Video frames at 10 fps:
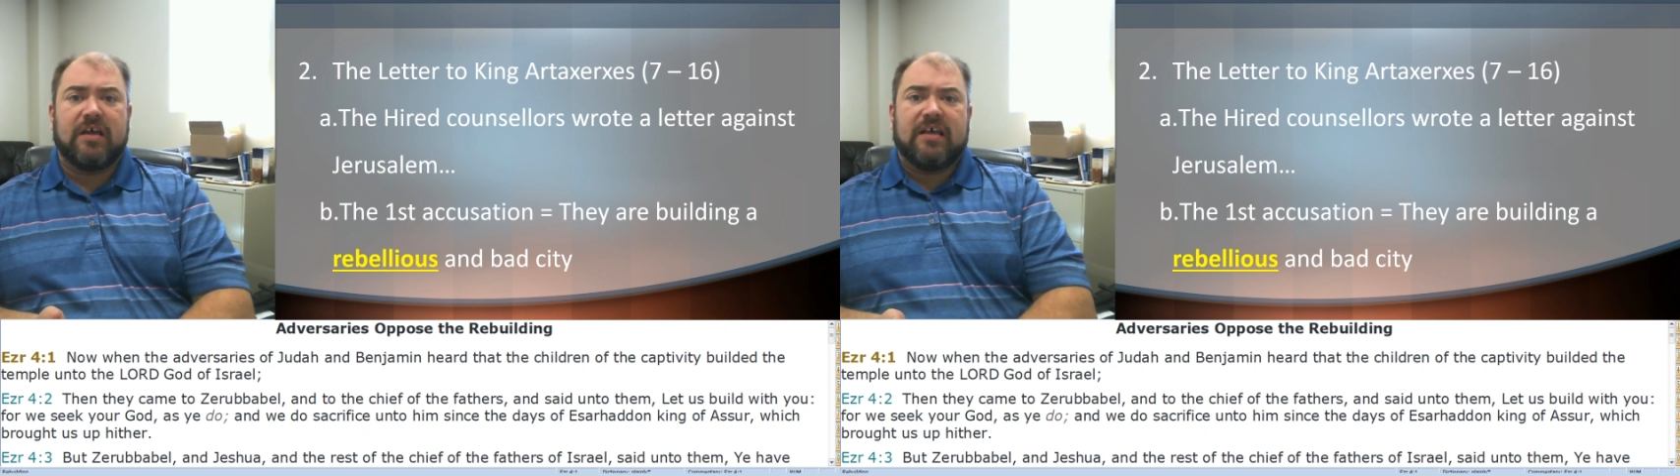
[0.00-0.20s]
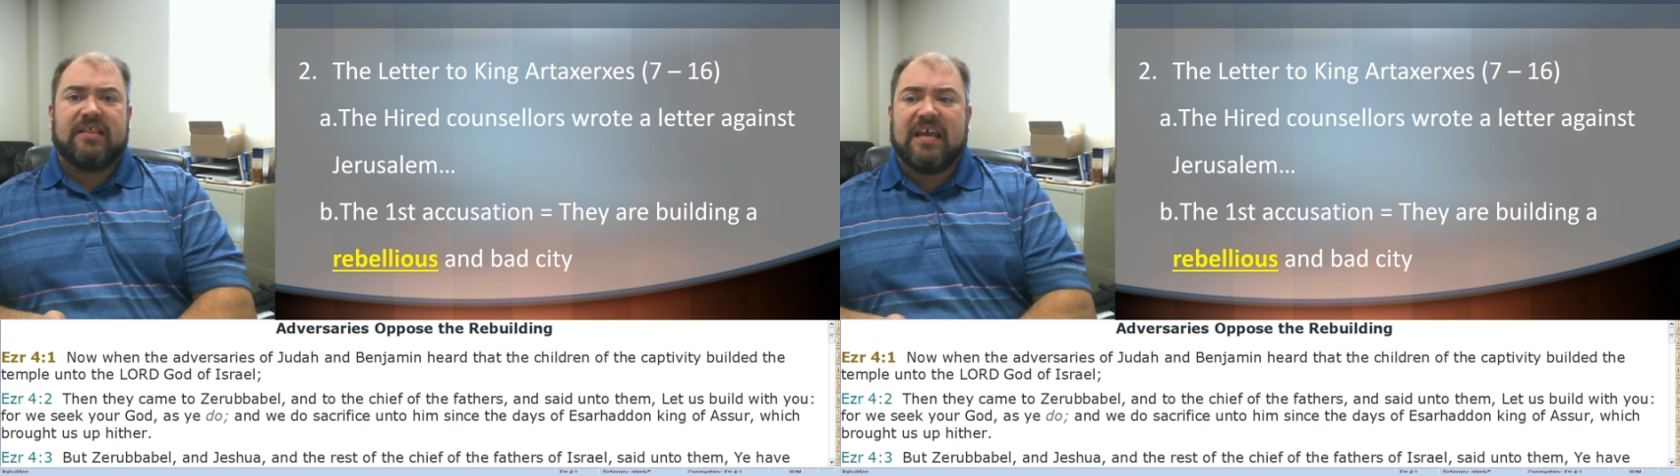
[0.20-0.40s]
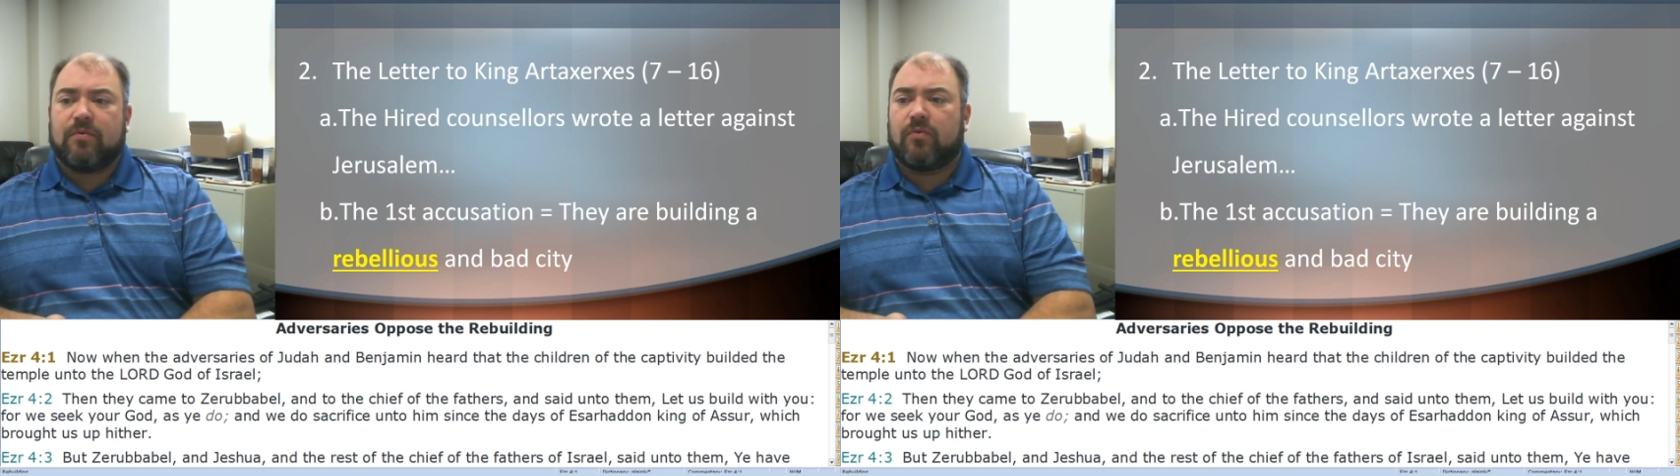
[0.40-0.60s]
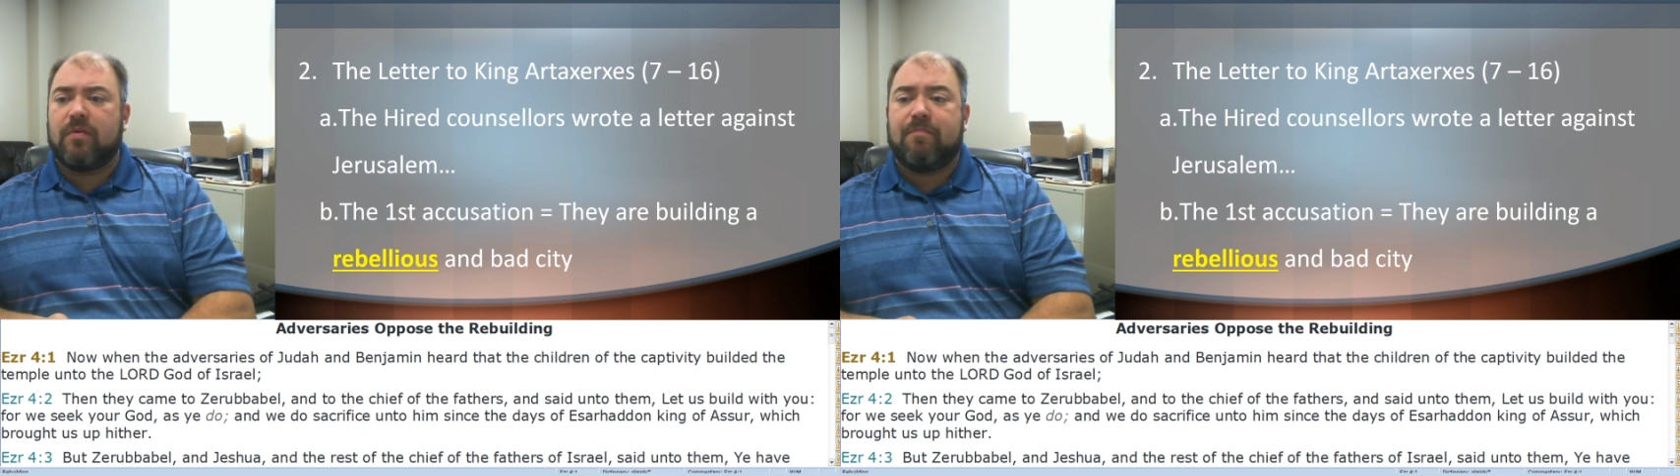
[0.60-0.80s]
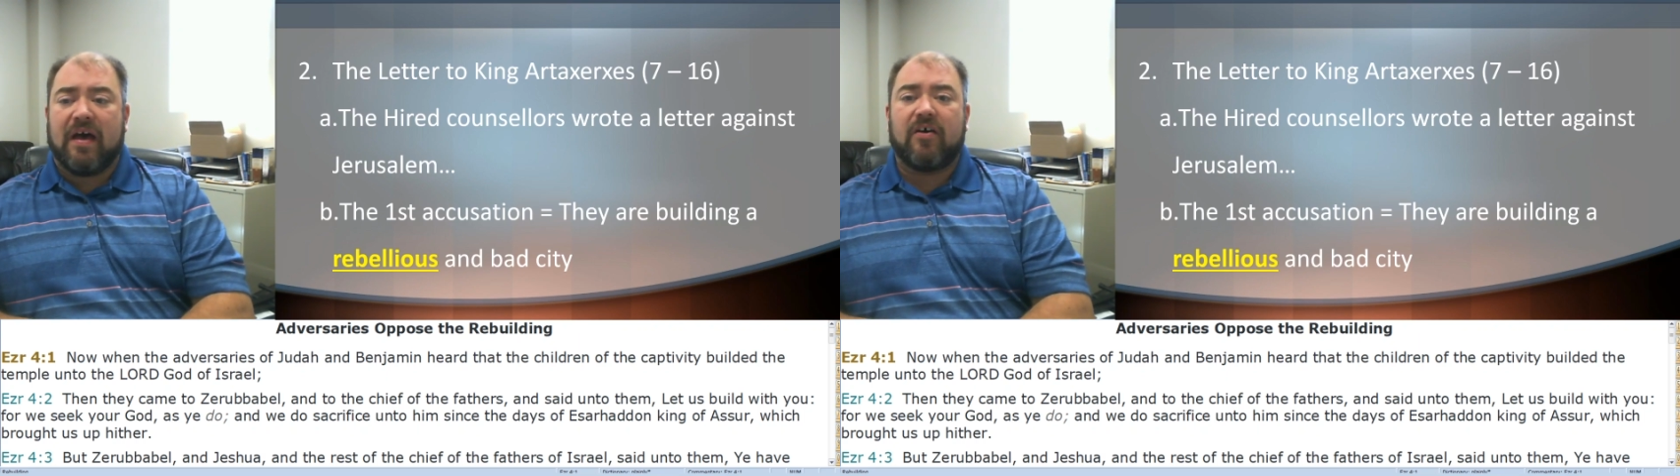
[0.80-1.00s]
They were
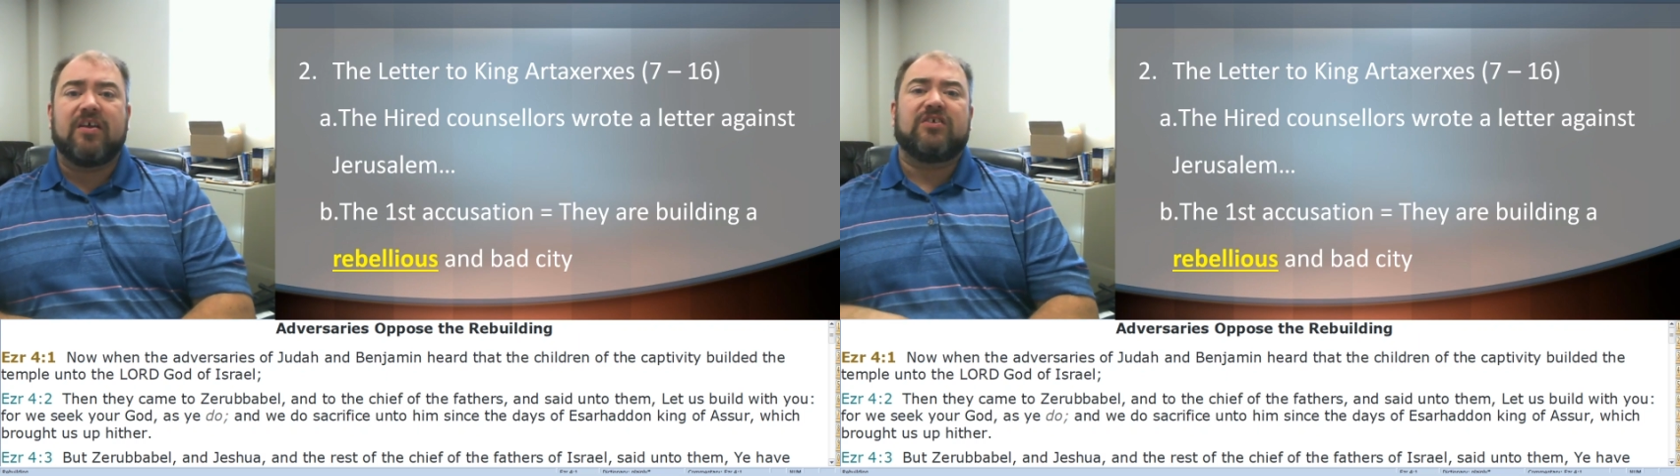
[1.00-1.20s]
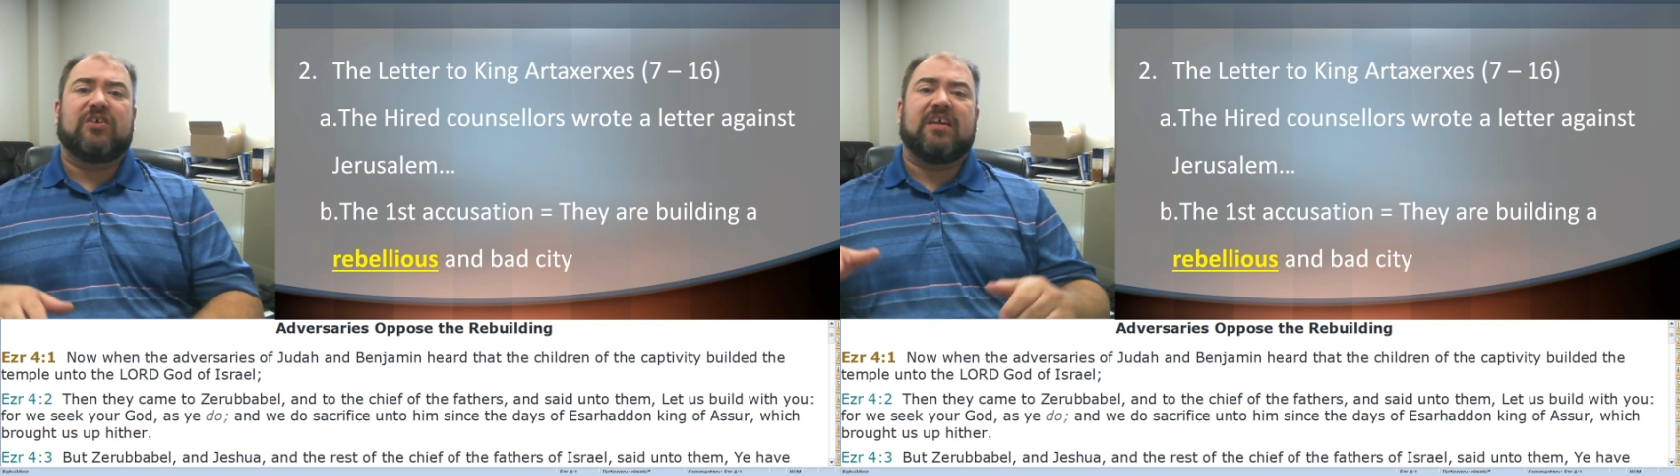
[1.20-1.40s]
rebellious